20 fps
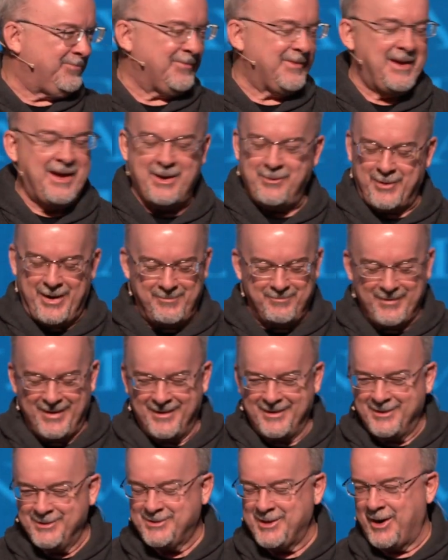Anyway
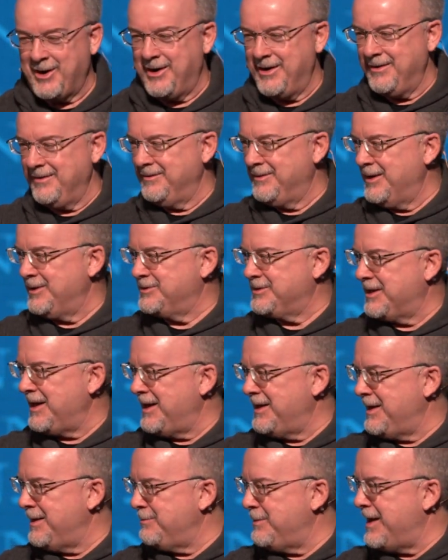sorry, there's a
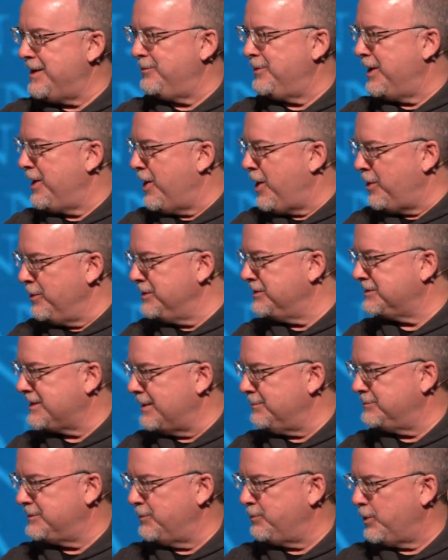guy named Henry, always
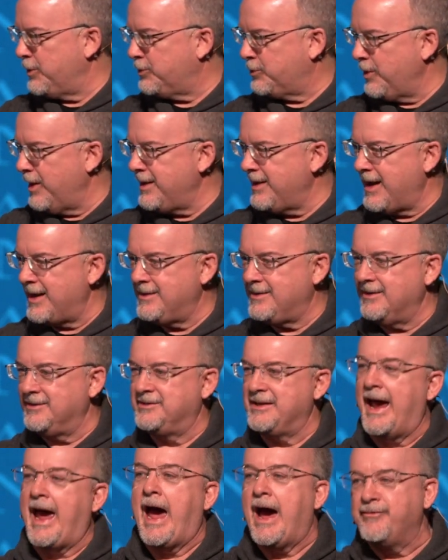comes up with great
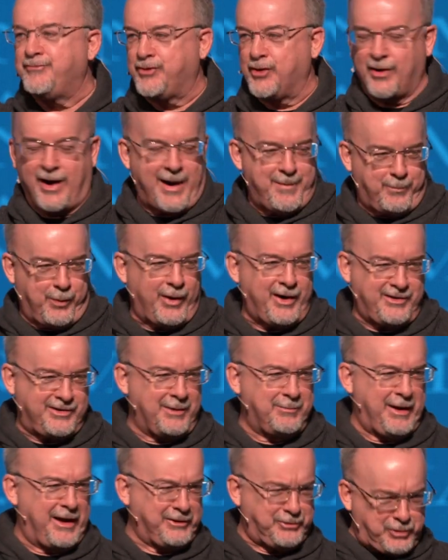ideas after I preach.
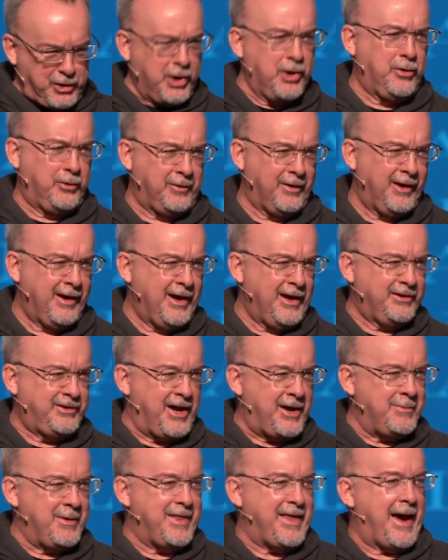I'm like, dude,
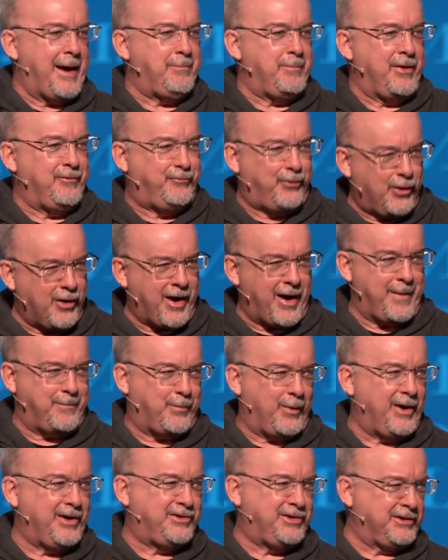tell me that before I
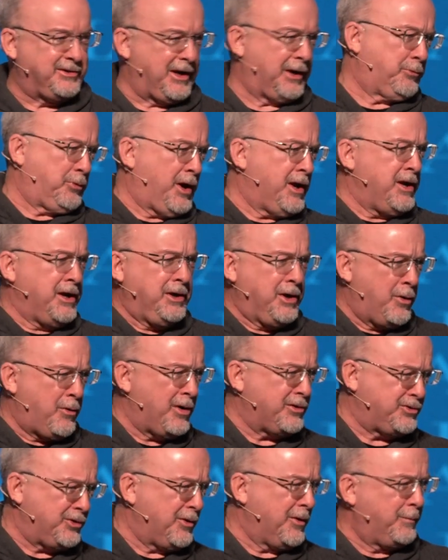preach. He's like, well, I didn't know
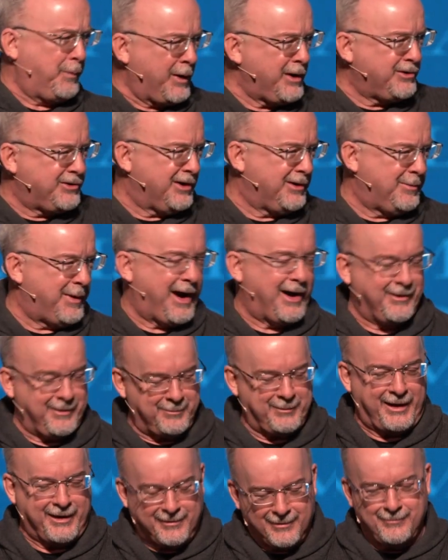what you were preaching about. I'm
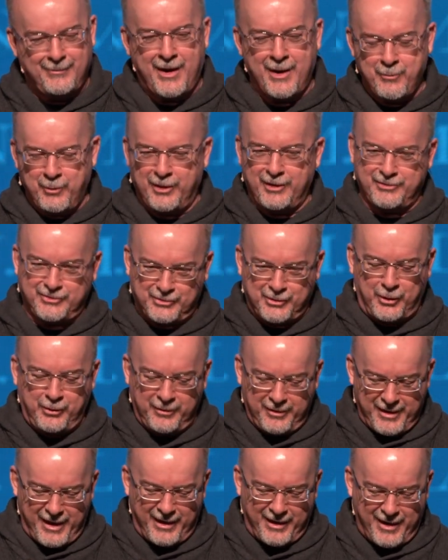like, well, I would have
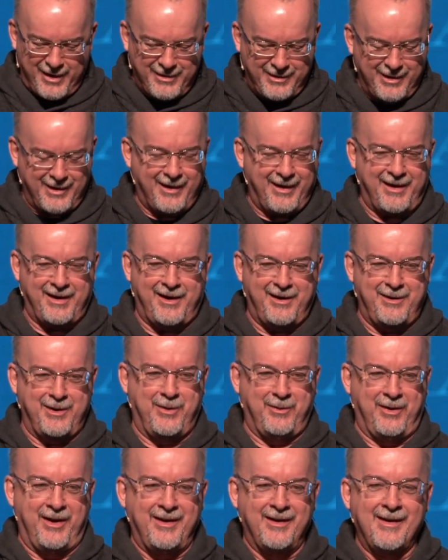stolen that idea had I
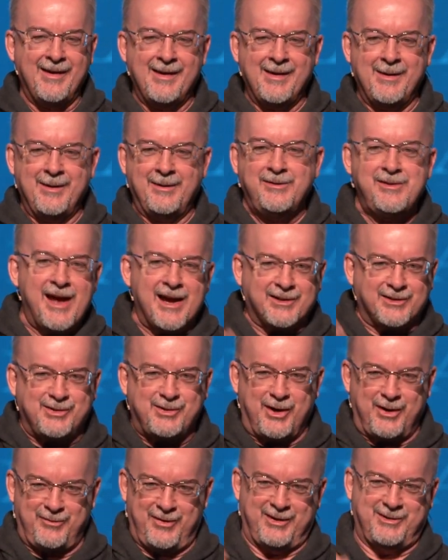known it. Next
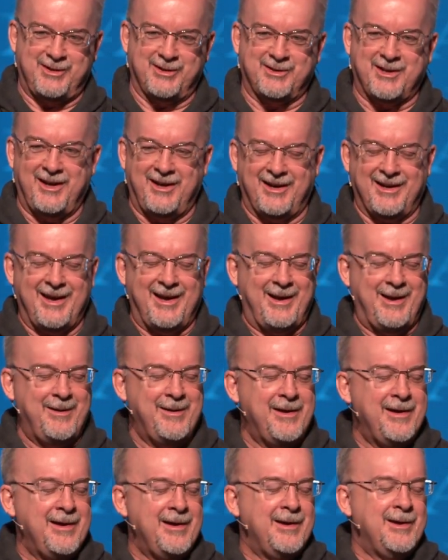service is going to get it.
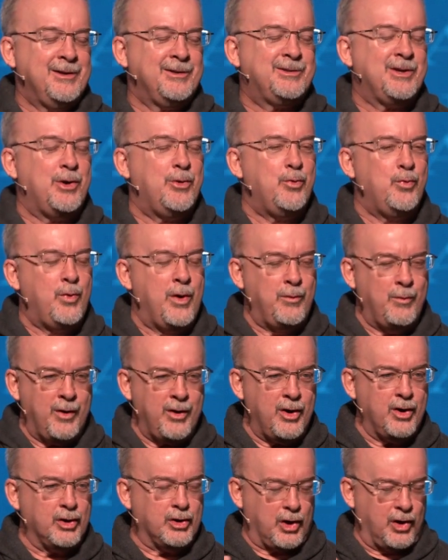So we want
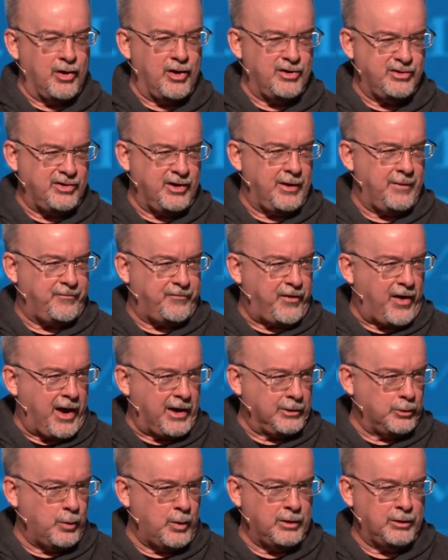to encourage you to
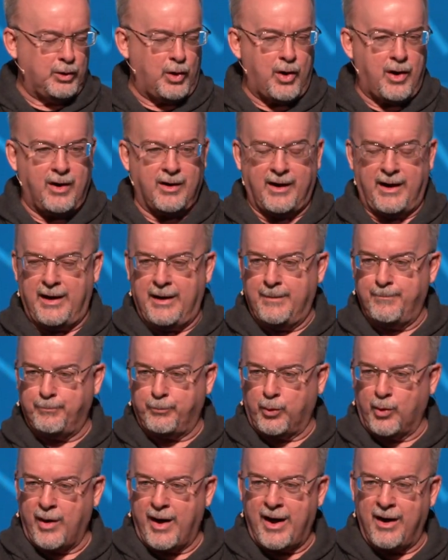follow along in
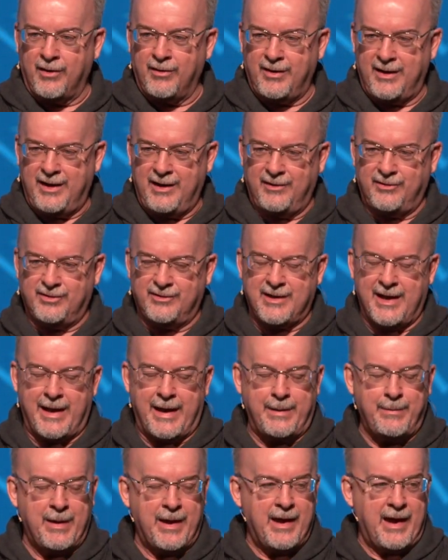prayer each
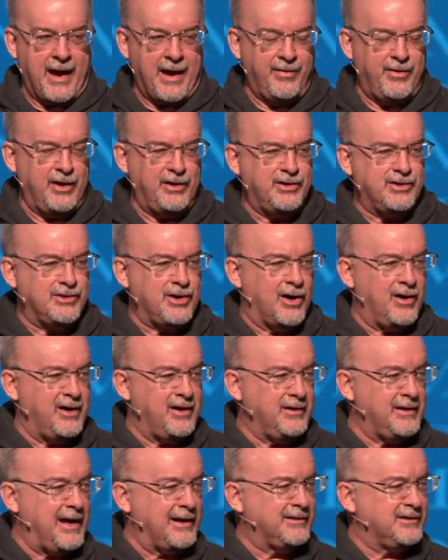day. And then
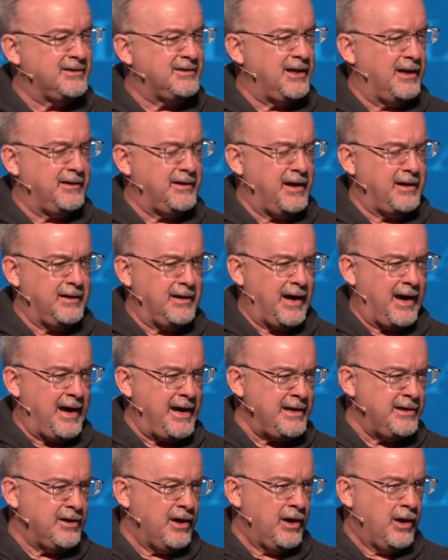starting next Sunday
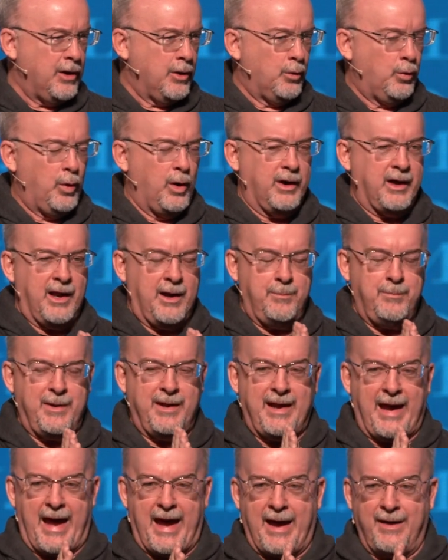night, we're going to
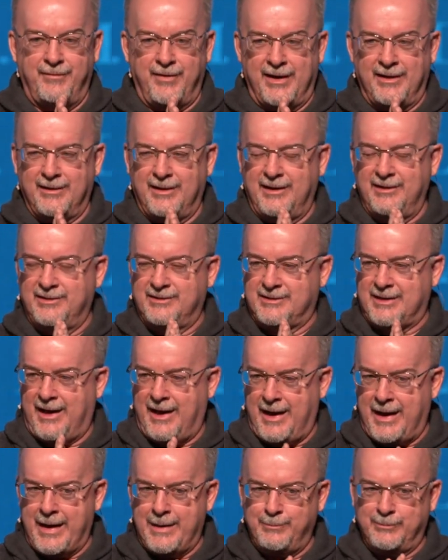be having these
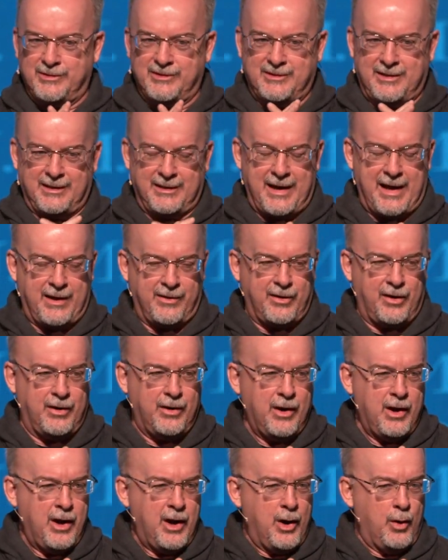times together
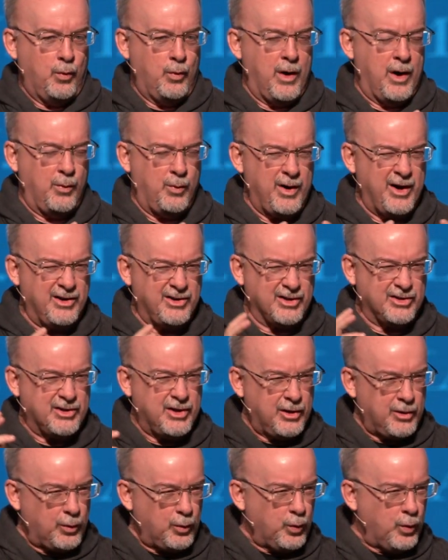where we're just
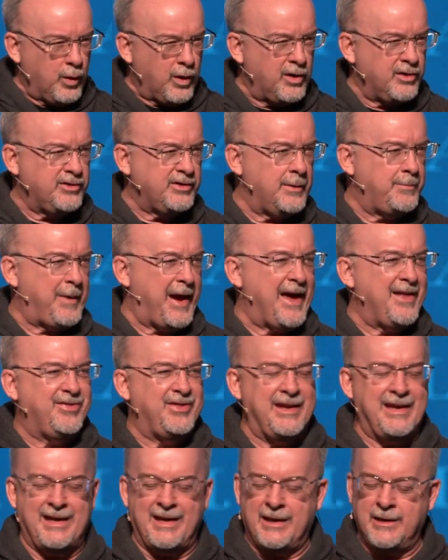going to worship at
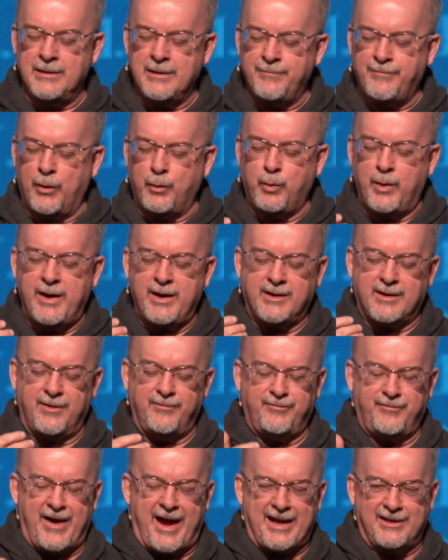the end of a week of
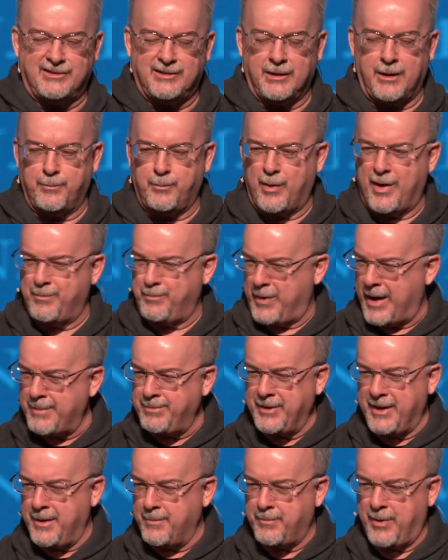fasting and prayer.
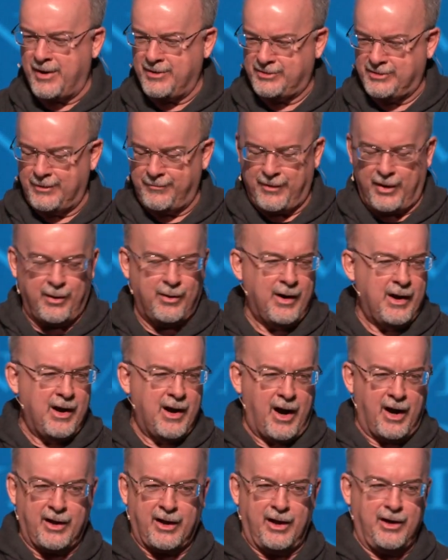Probably a bunch of you
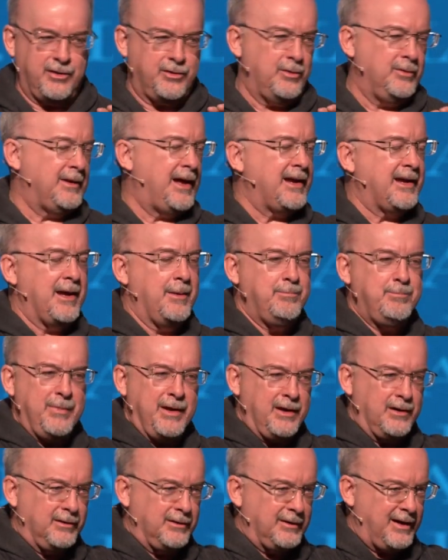are going to do like a
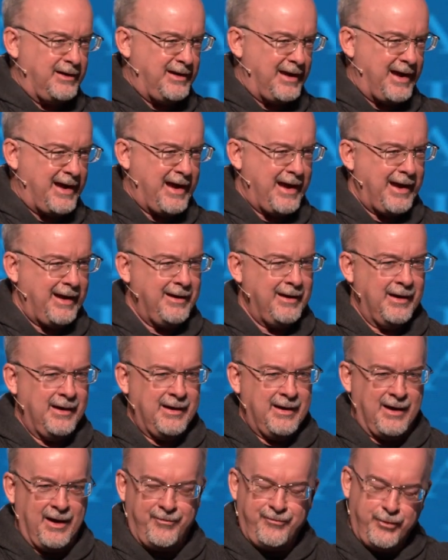meal a day.
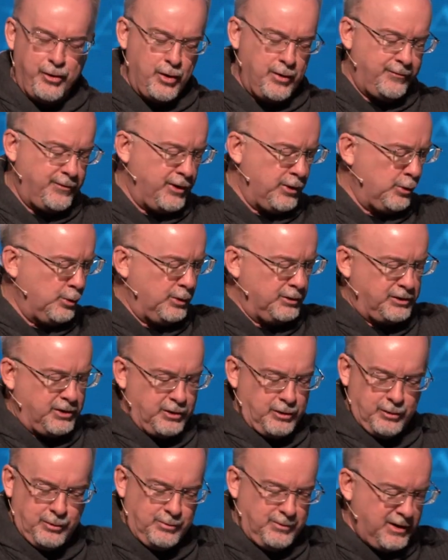A few of you will
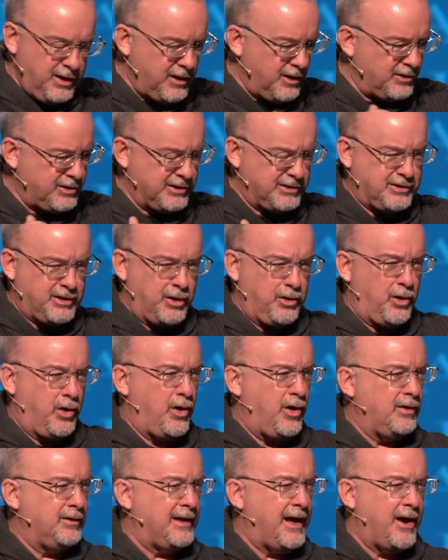do, you know, just an
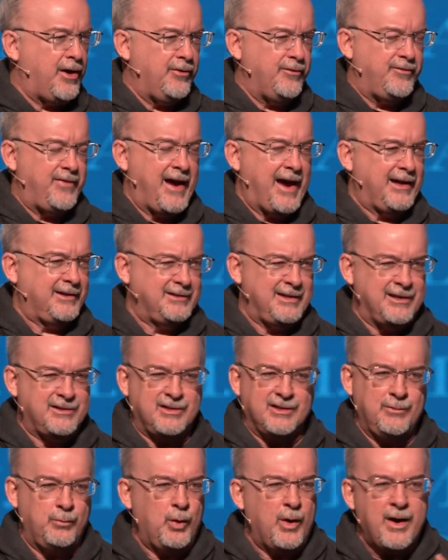all out fast. That's
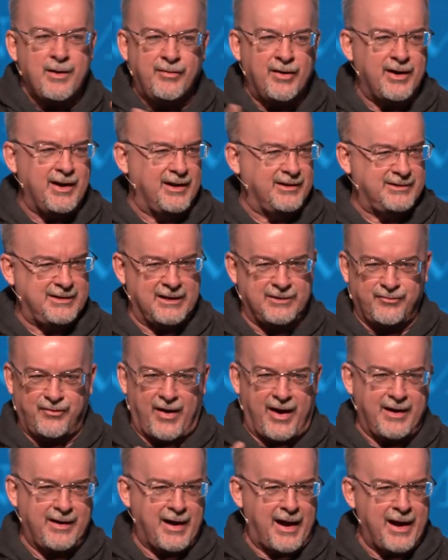whatever it is. That's
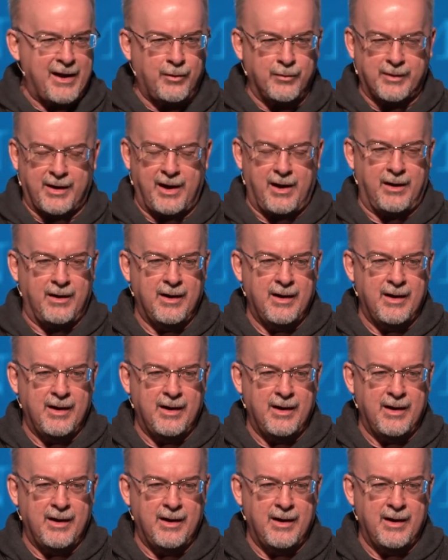fine. I don't care.